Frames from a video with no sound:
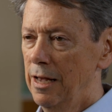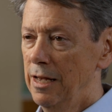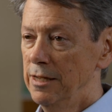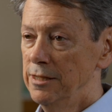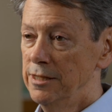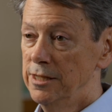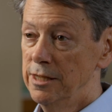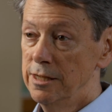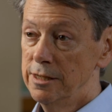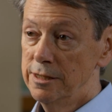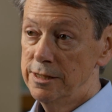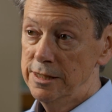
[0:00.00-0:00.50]

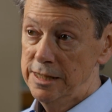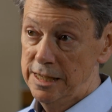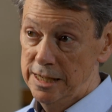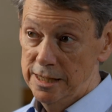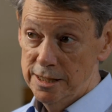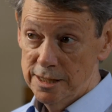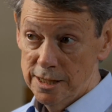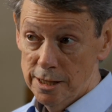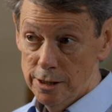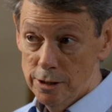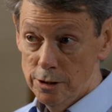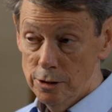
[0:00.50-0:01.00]
As a
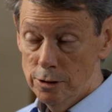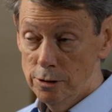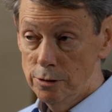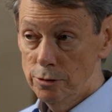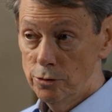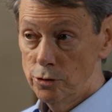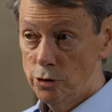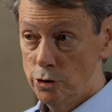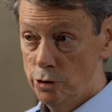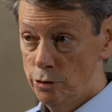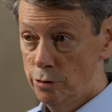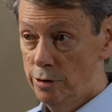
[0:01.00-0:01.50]

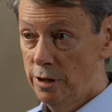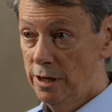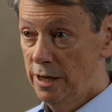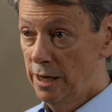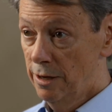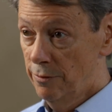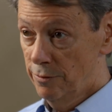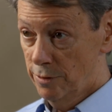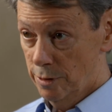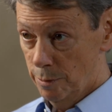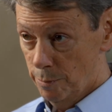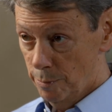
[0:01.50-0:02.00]
detail, you can
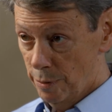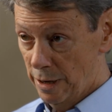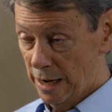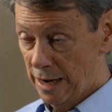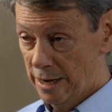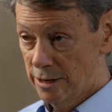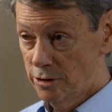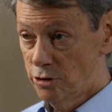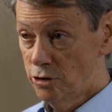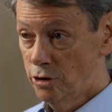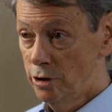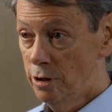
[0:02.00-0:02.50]
have
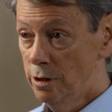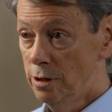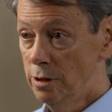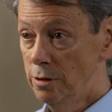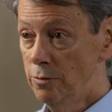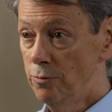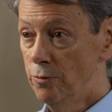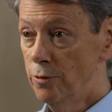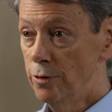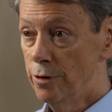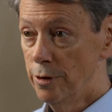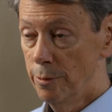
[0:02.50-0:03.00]

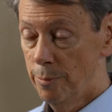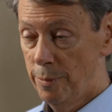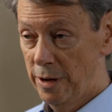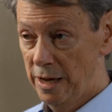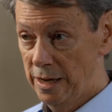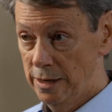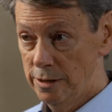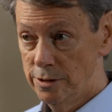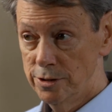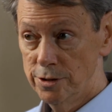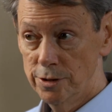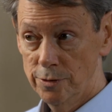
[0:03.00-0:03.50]
compassion for the
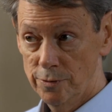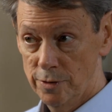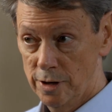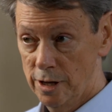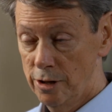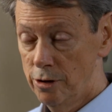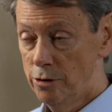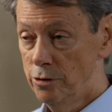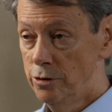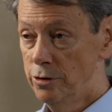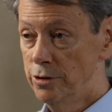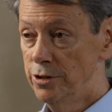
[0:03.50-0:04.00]
pains of
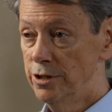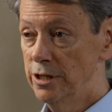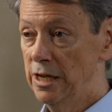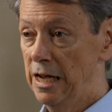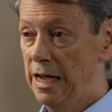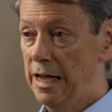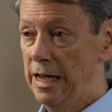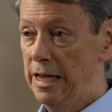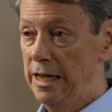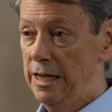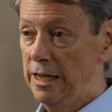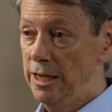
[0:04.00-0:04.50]
others,
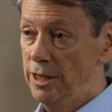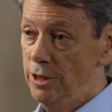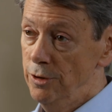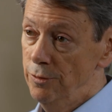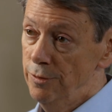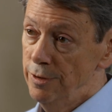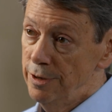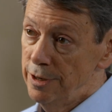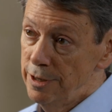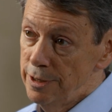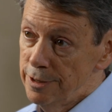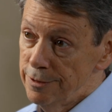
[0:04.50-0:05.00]

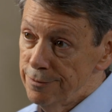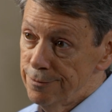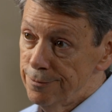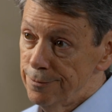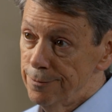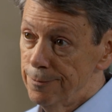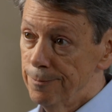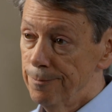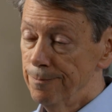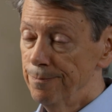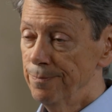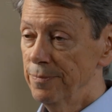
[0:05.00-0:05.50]
even
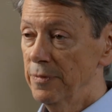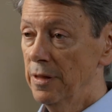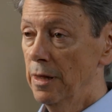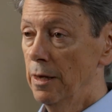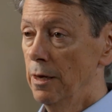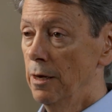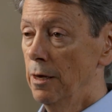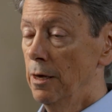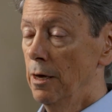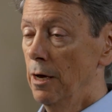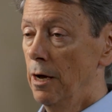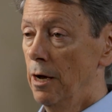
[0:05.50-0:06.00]
if,
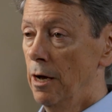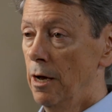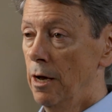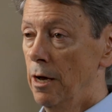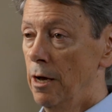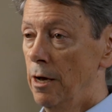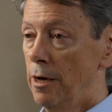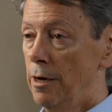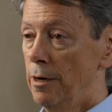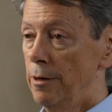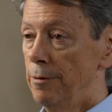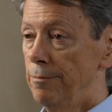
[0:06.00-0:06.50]

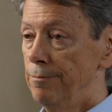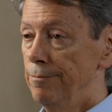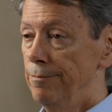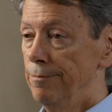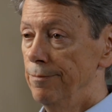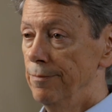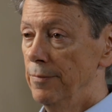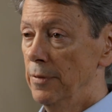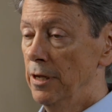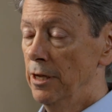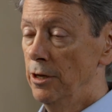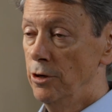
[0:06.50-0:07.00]

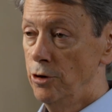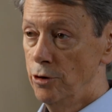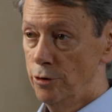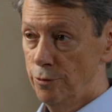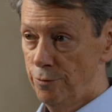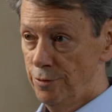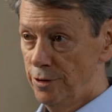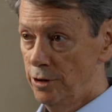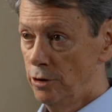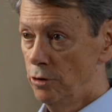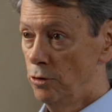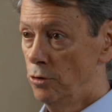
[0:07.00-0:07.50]
in your
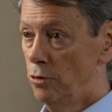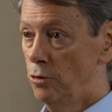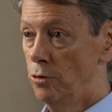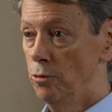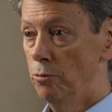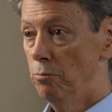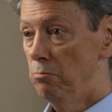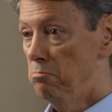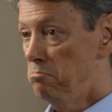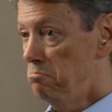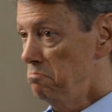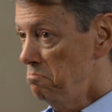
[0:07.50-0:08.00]

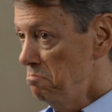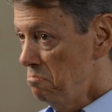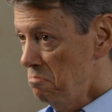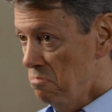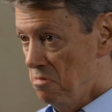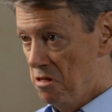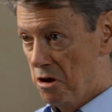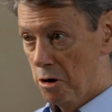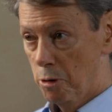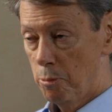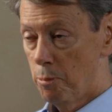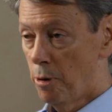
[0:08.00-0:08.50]
view,
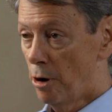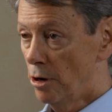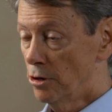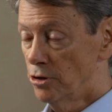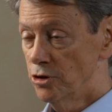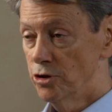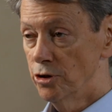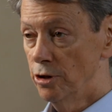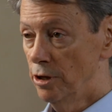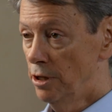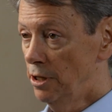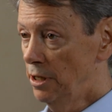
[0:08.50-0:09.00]
they're
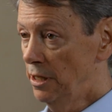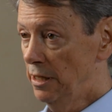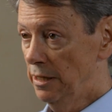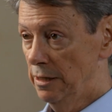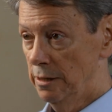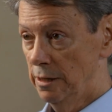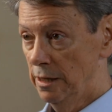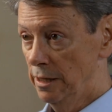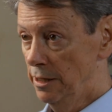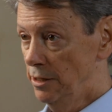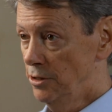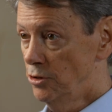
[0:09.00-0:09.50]
partially
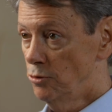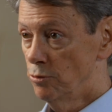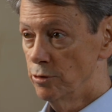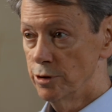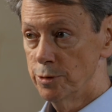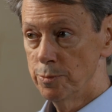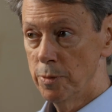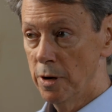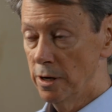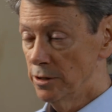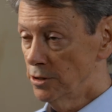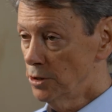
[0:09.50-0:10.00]
at least
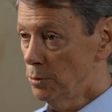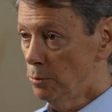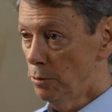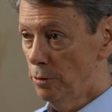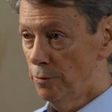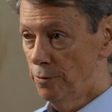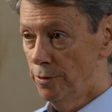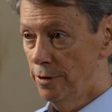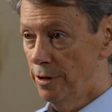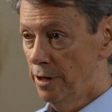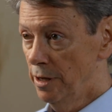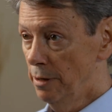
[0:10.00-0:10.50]

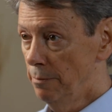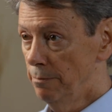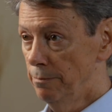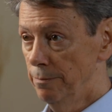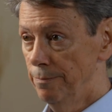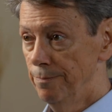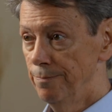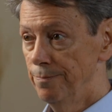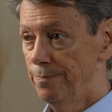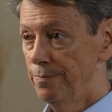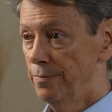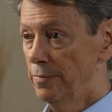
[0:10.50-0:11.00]
responsible for
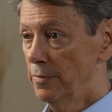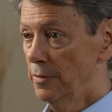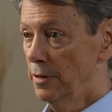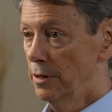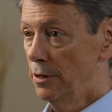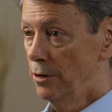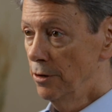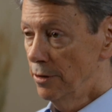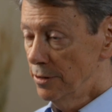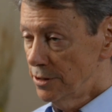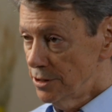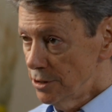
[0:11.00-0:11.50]
them.
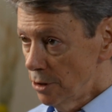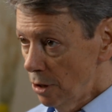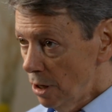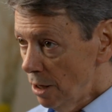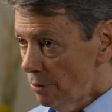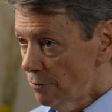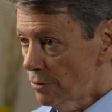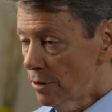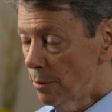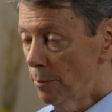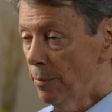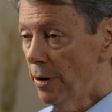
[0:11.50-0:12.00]
You can still
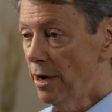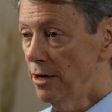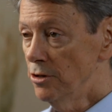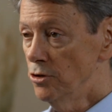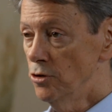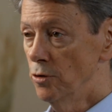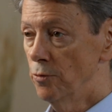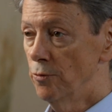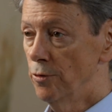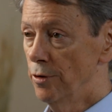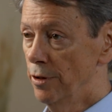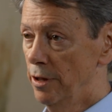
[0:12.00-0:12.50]
have
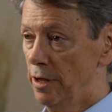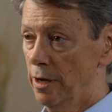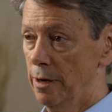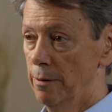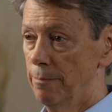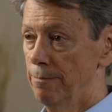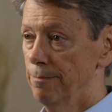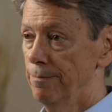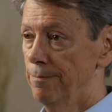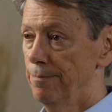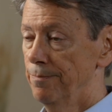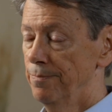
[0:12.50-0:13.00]
compassion for
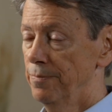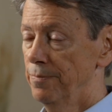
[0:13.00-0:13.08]
them.